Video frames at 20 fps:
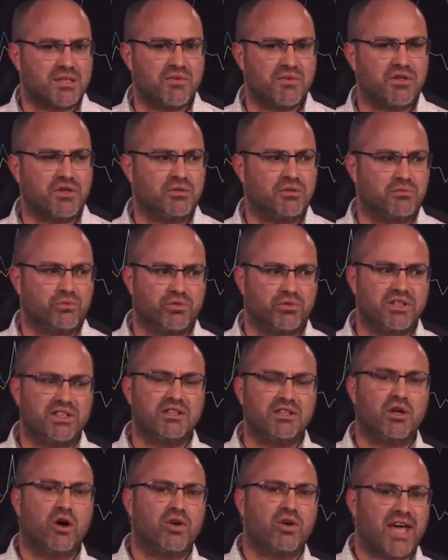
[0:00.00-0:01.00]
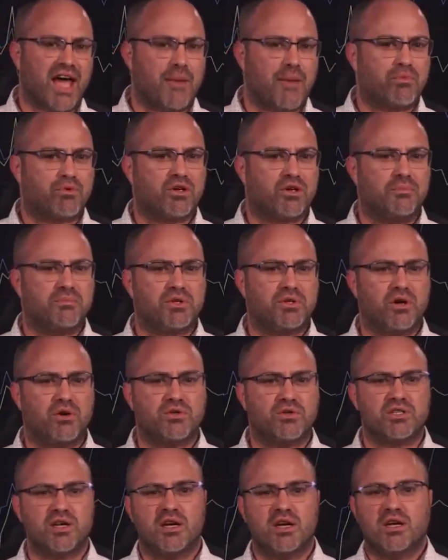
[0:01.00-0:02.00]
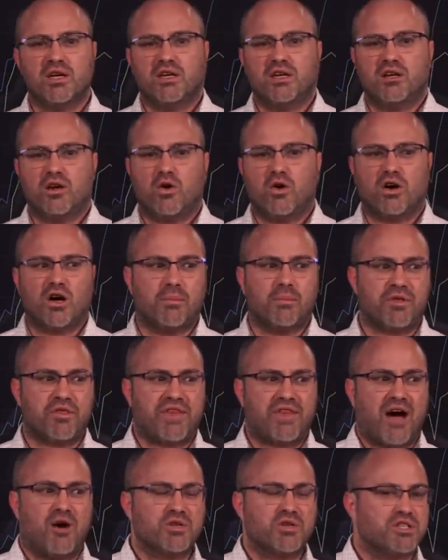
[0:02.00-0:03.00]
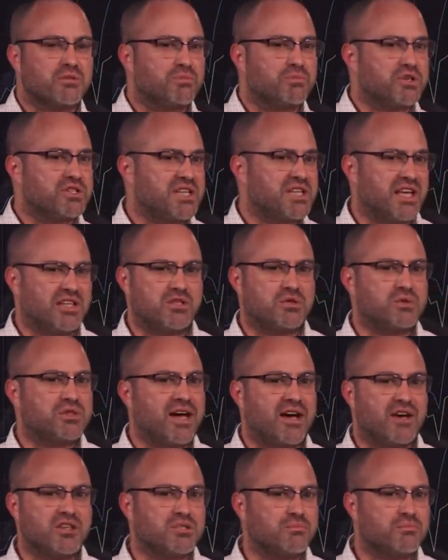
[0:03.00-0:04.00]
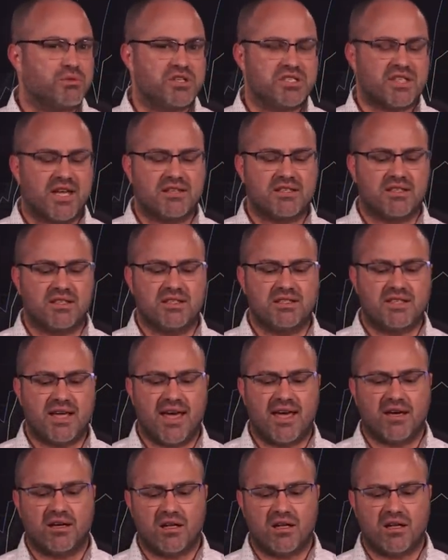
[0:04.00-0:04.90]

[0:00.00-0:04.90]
Some of the really low cap cryptos, are up 1,000%, 2,000% in a day.